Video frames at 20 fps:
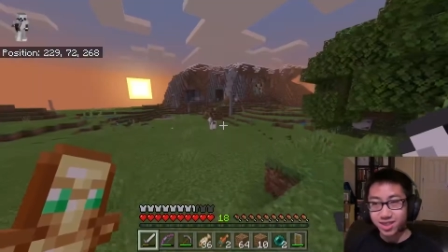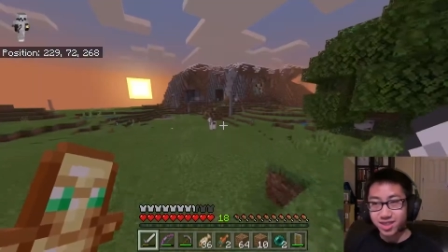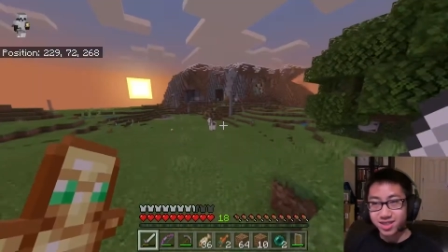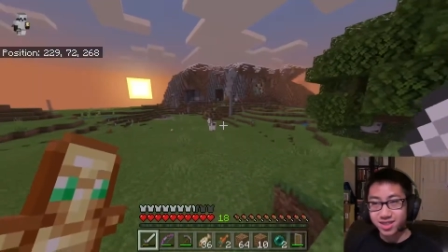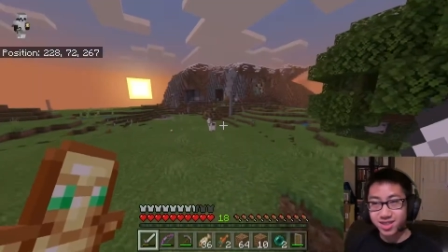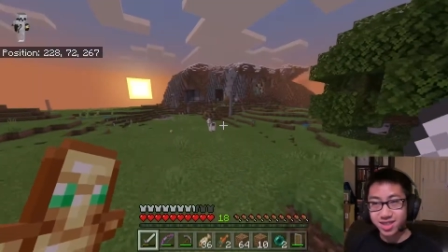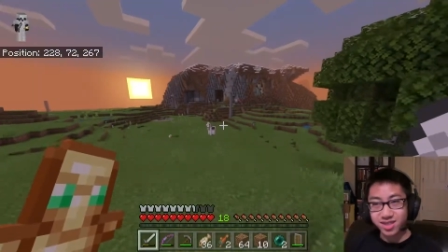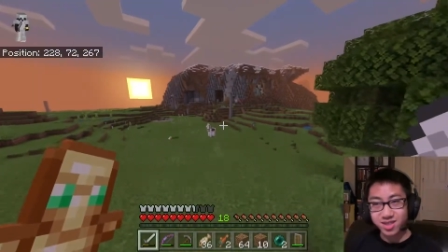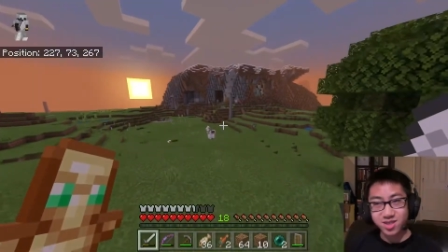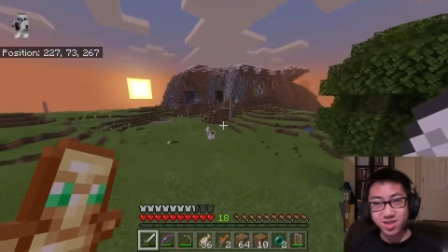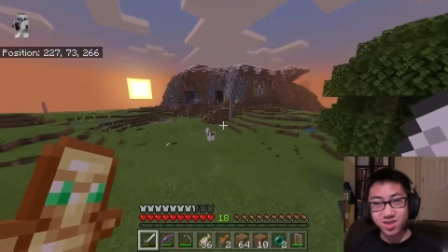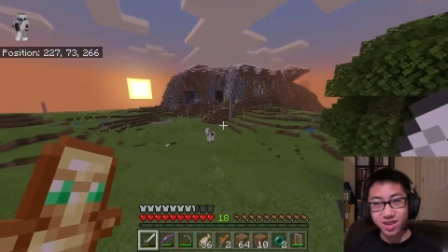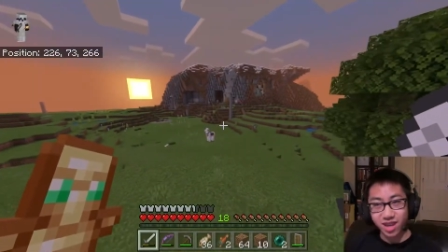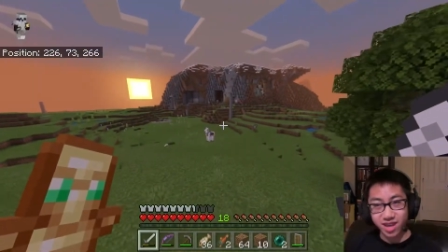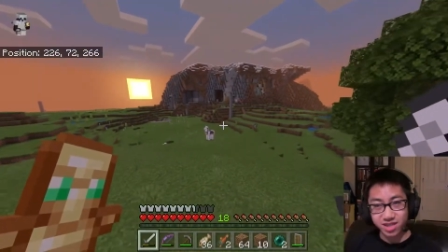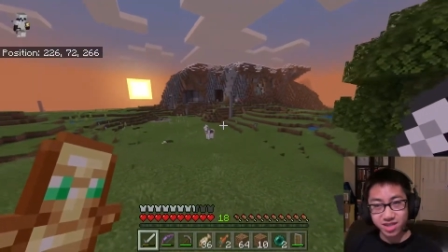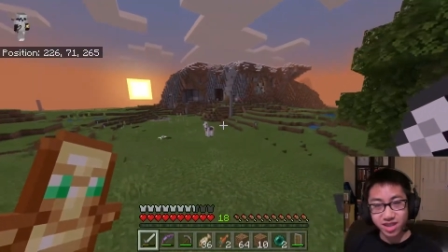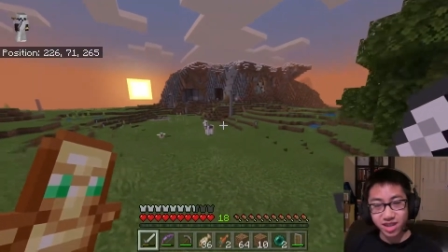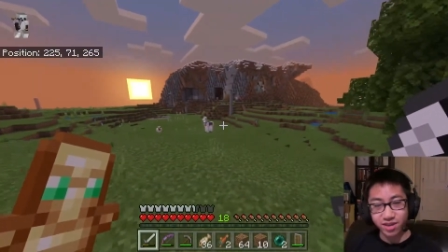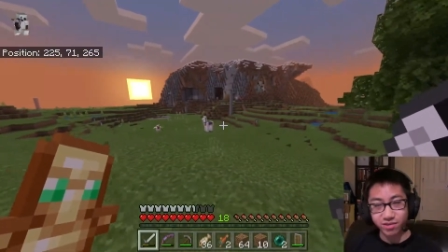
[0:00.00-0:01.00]
Since you
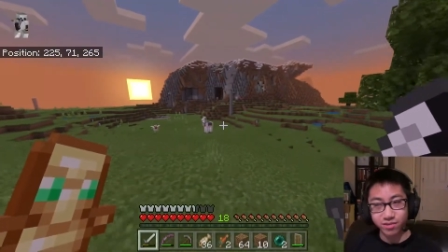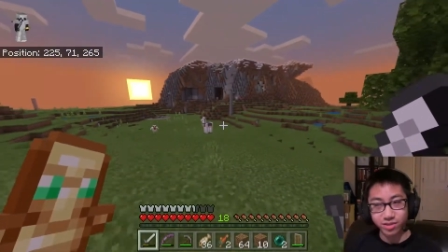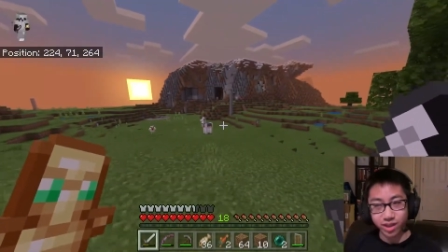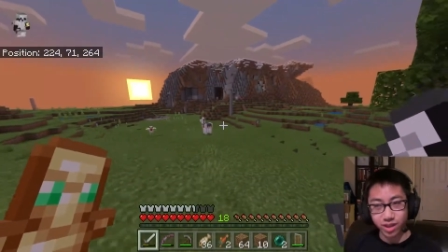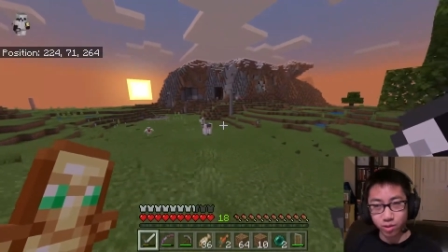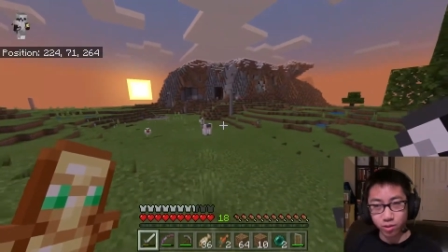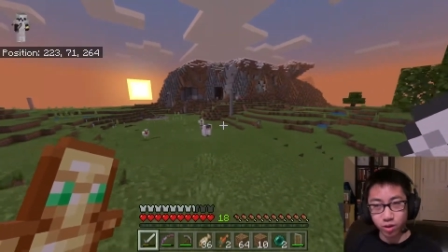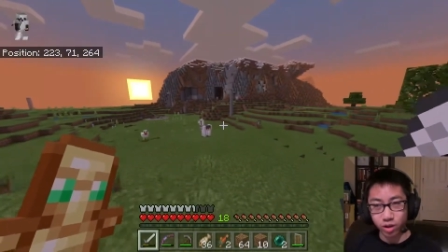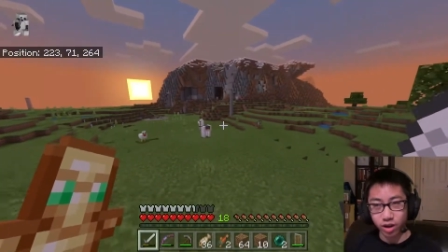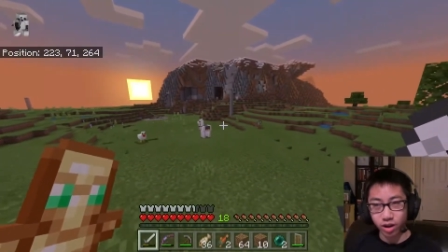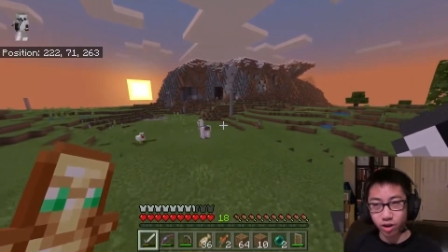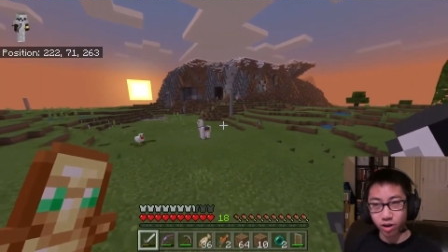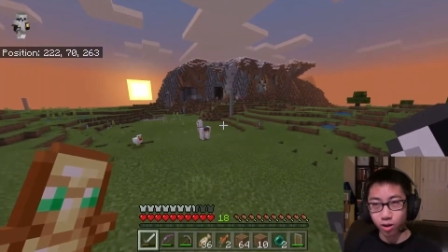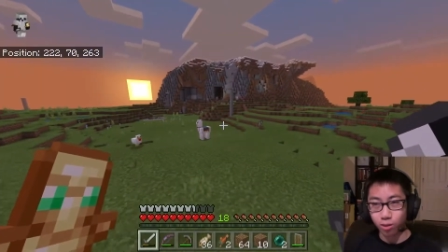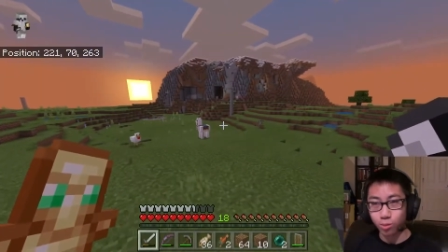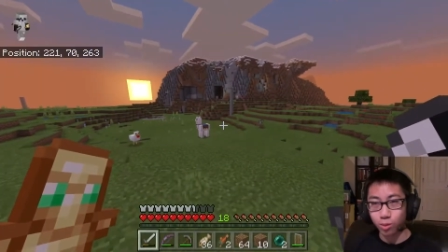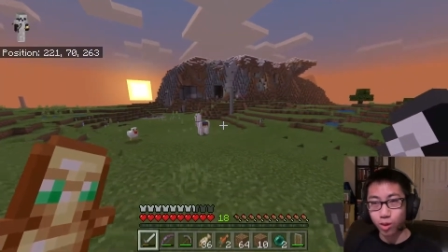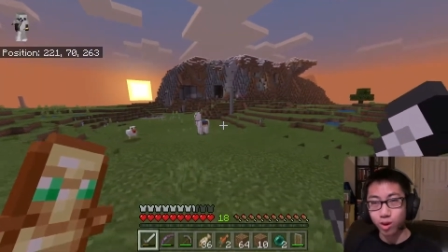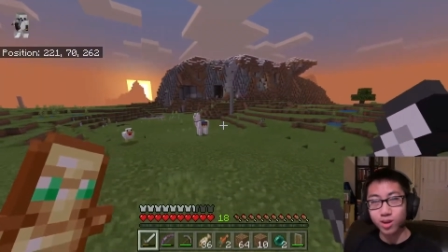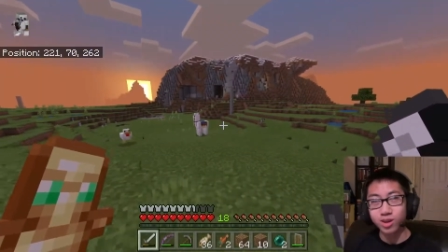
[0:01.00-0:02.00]
guys have netherite
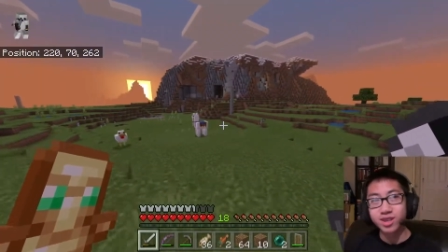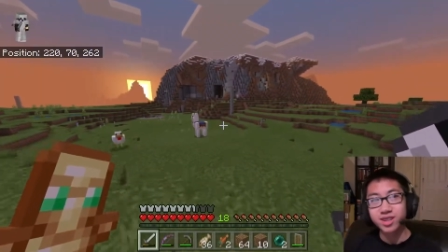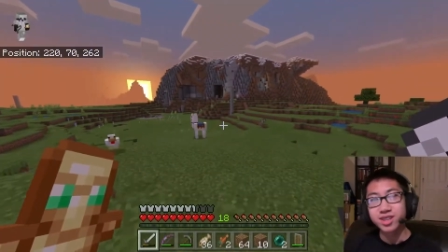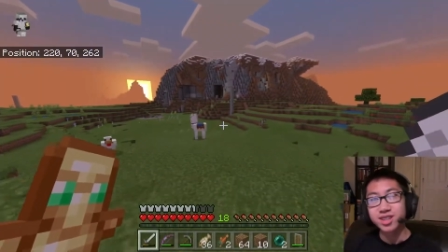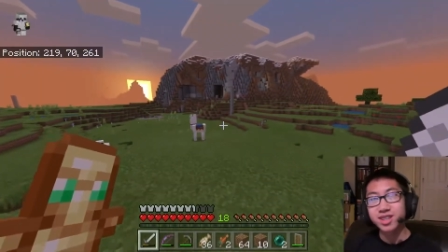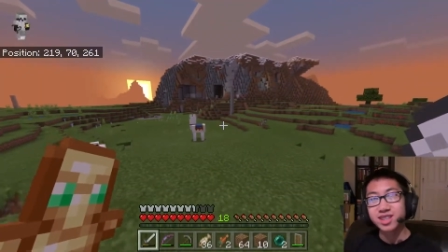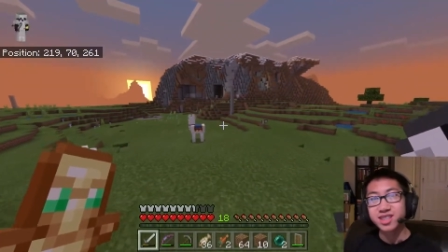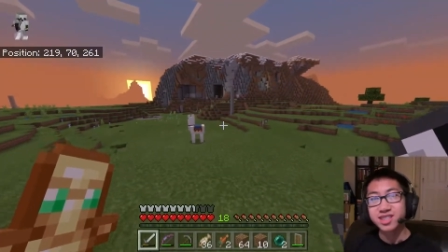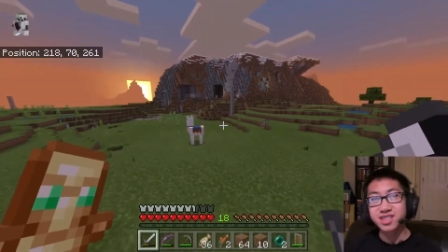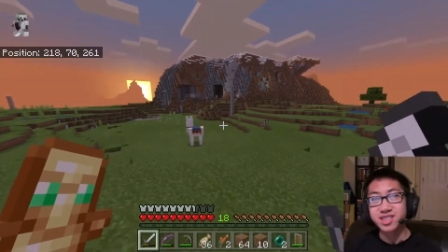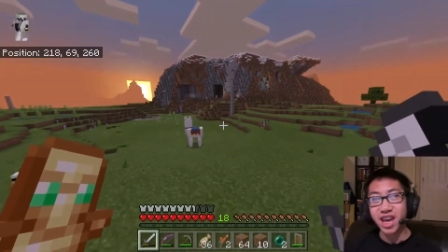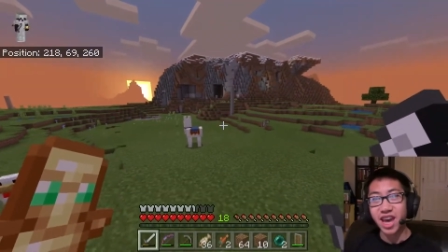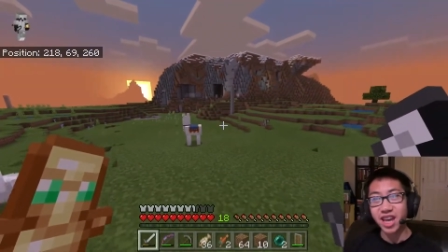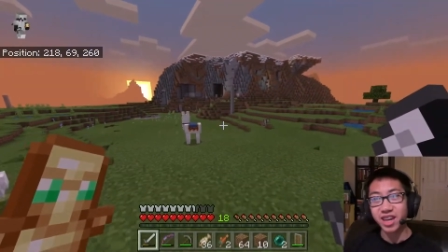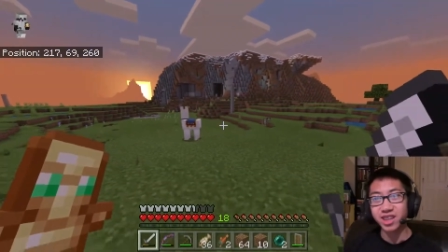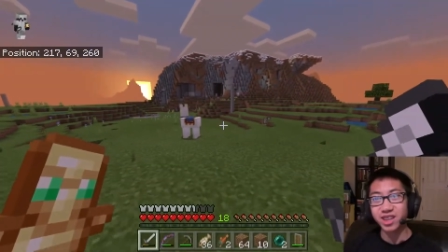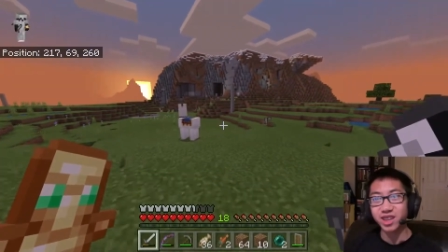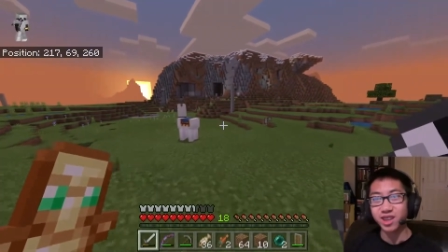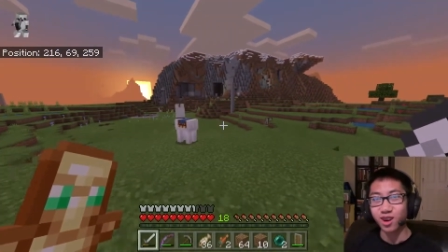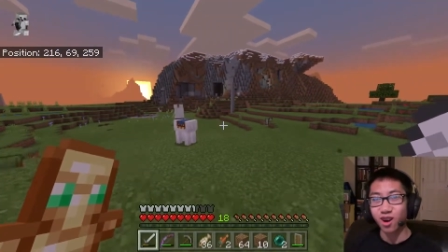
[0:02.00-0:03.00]
armor,
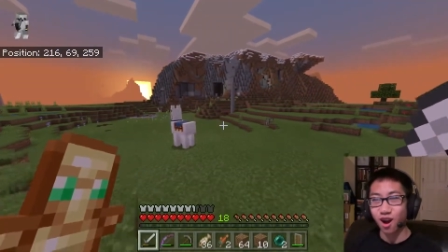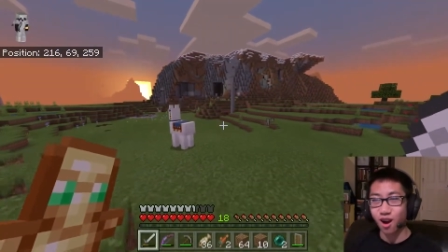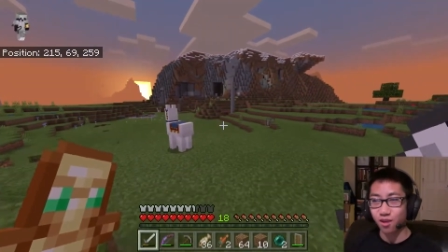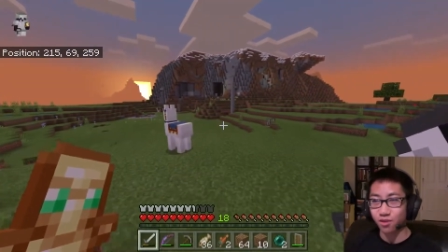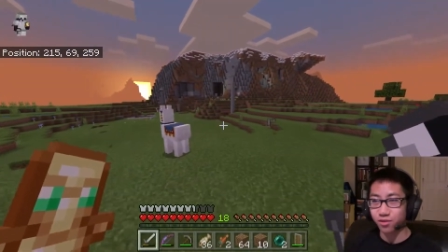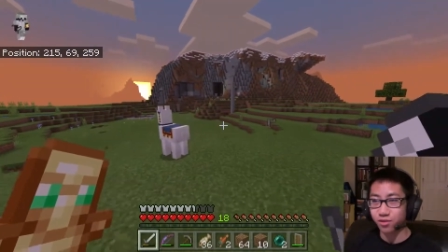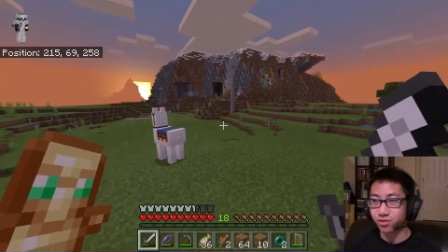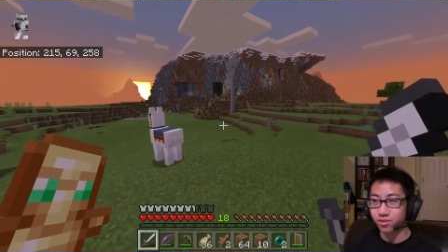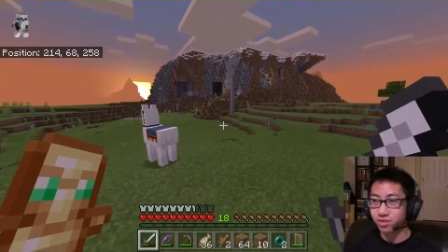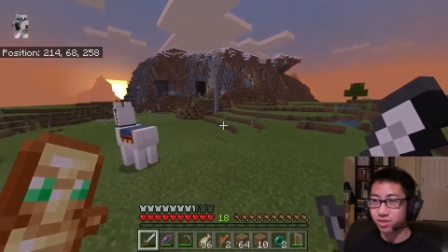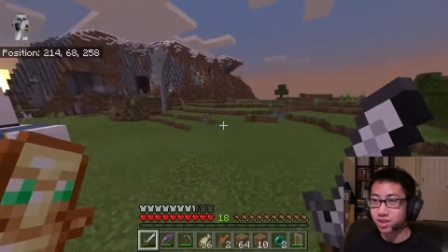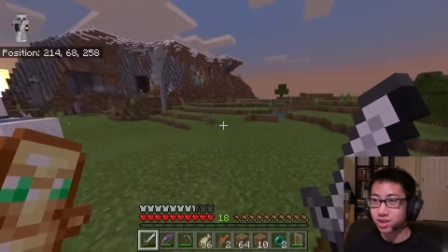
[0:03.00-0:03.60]
take it off!